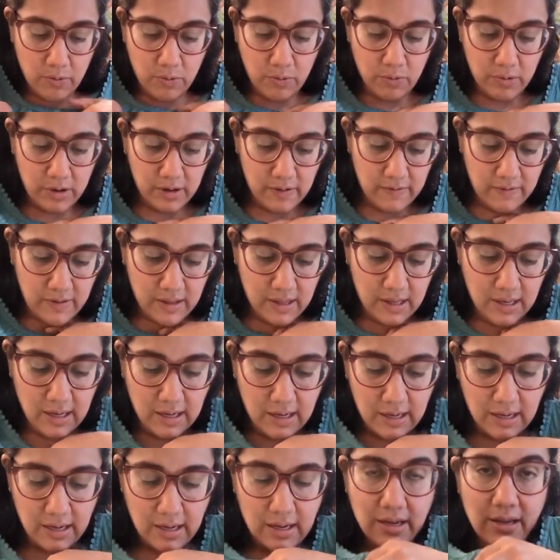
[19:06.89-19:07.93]
One of
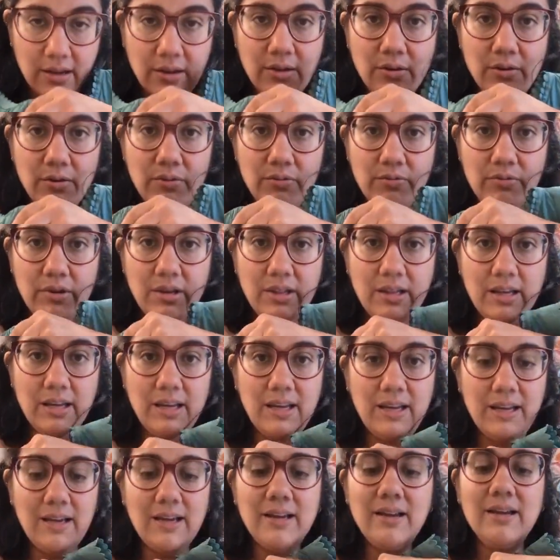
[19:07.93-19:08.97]
the
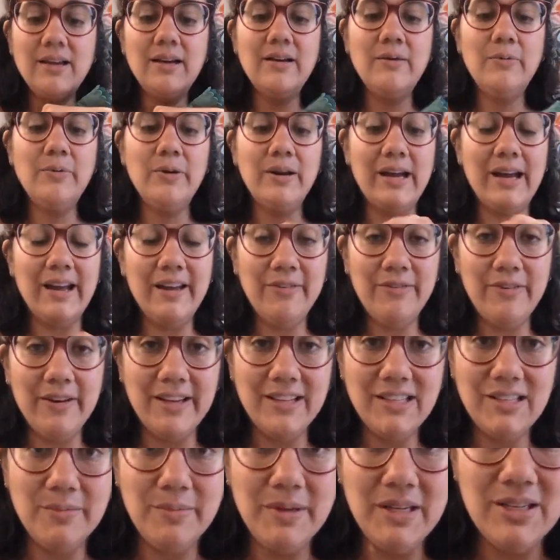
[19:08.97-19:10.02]
really, what I
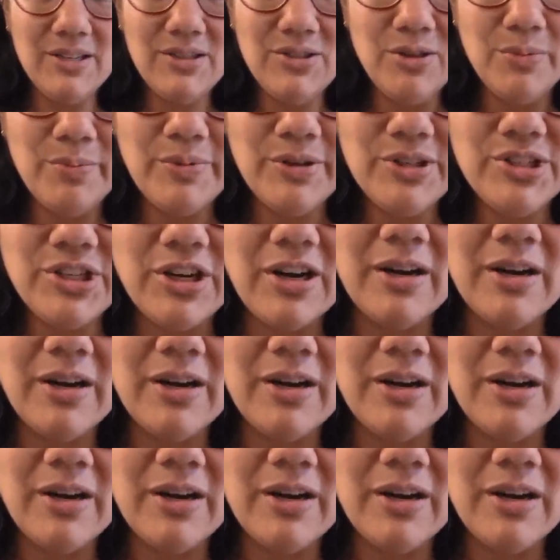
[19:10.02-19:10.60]
find to be super